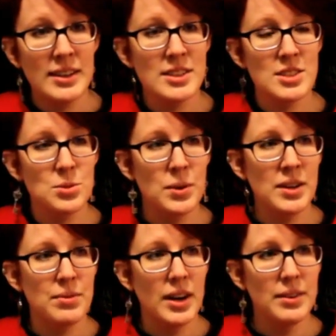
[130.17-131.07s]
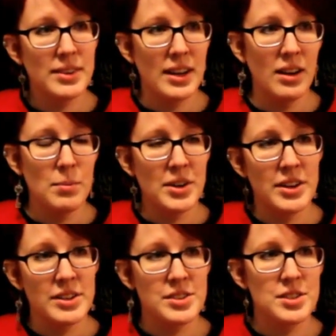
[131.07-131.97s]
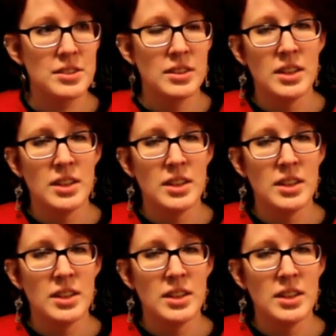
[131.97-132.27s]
it's 25 kilometers,